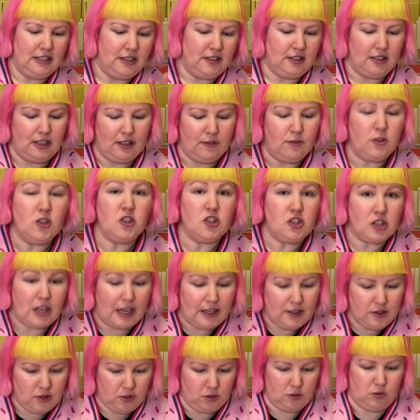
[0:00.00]
if you're
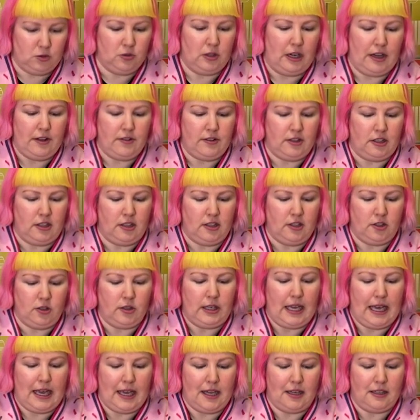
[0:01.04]
gentle, I think you
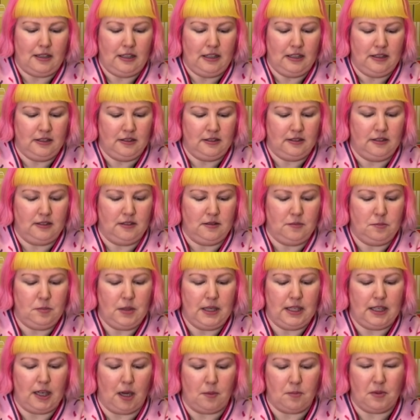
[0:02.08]
can
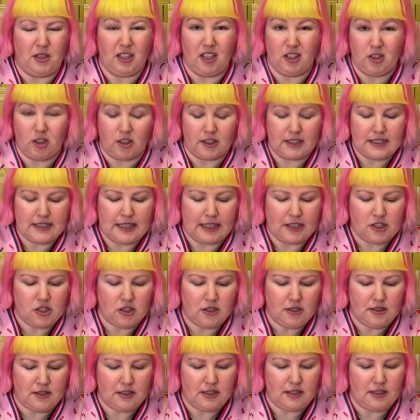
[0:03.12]
pick up a lot of
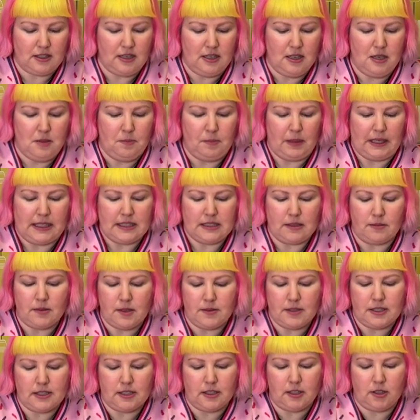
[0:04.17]
sections, but
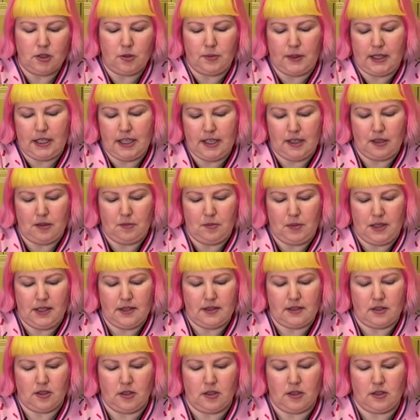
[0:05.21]
sometimes it's a little bit hit and miss.
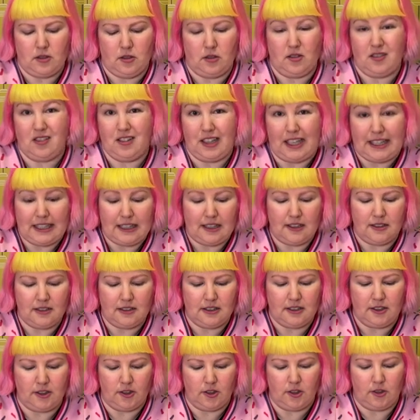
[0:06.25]
So it's not like,
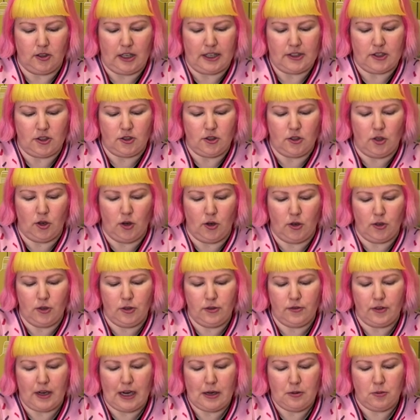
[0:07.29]
you know, I don't know
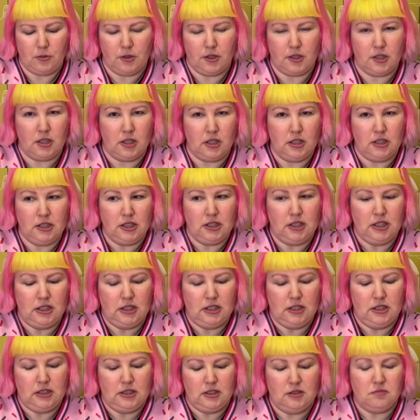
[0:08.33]
if I would,
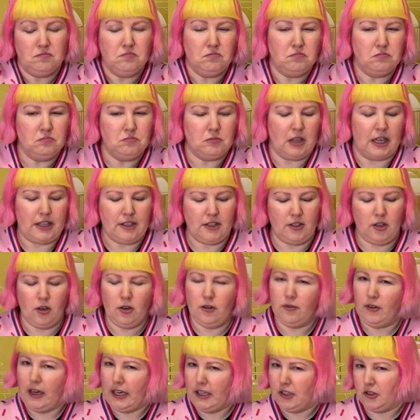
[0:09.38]
I don't know
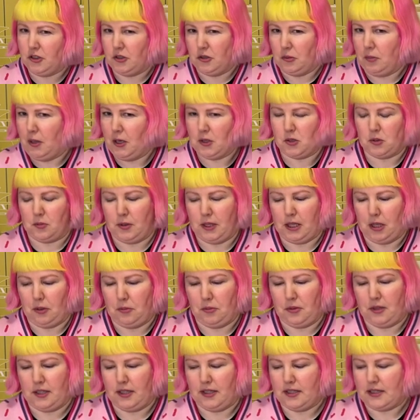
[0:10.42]
if I could do a puzzle pickup
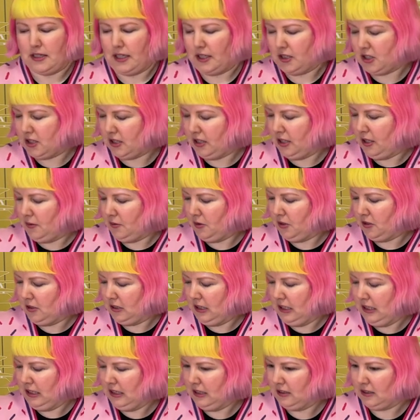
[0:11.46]
with this, actually. I'm not,
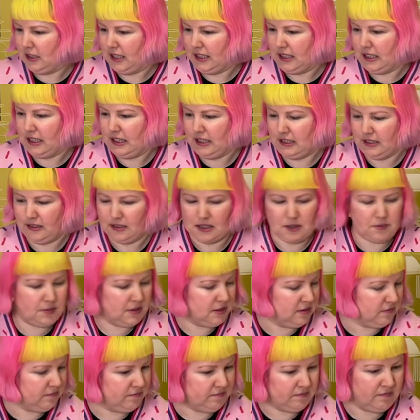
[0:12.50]
like, it's a
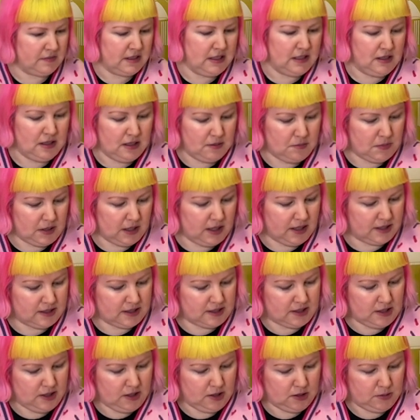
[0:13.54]
bit hard to
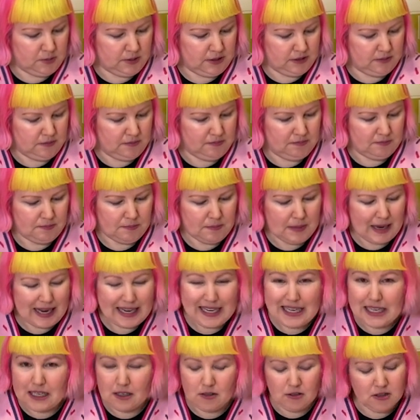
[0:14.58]
tell, but
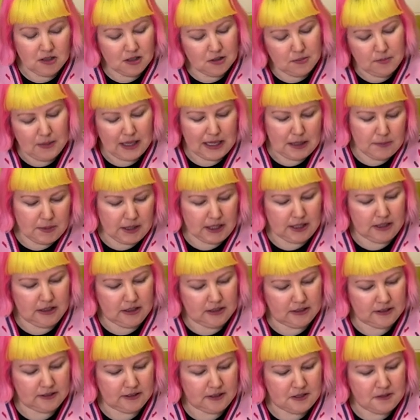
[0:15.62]
maybe.
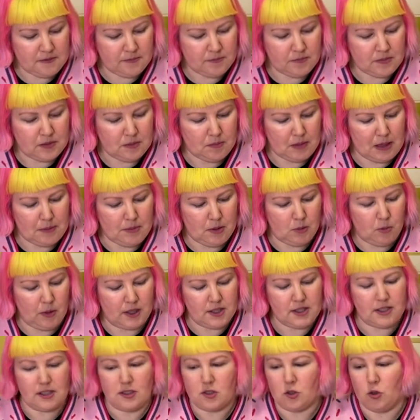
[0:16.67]
Maybe
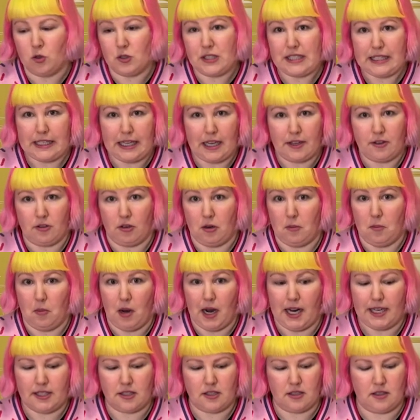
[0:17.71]
once it's all together, it
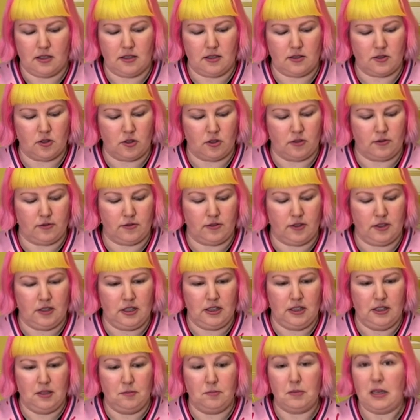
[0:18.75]
might sort of
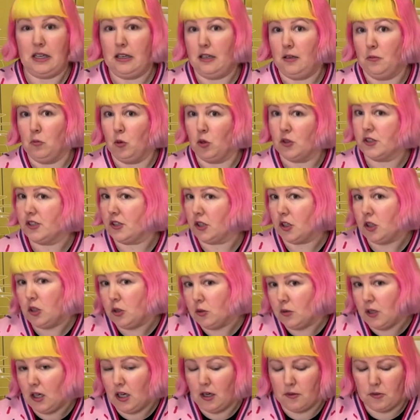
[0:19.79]
be more
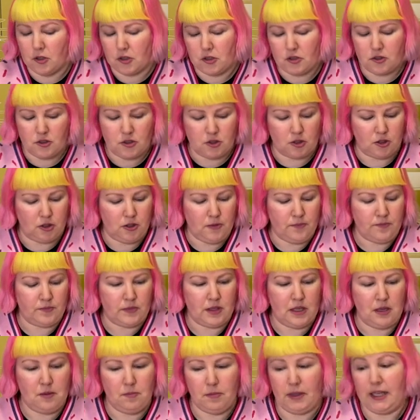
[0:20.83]
secure. I'm not too sure.
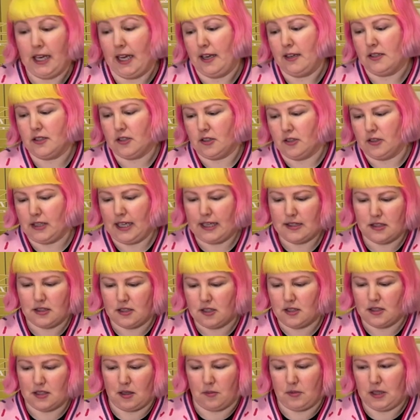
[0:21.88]
But yeah, so that's
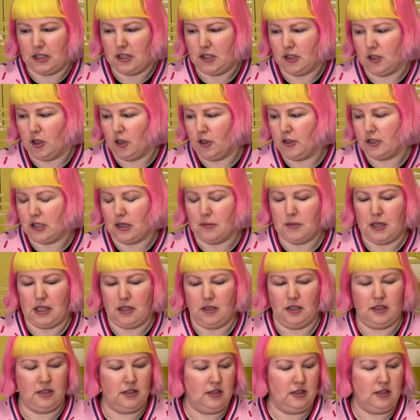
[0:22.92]
just something to note. I mean,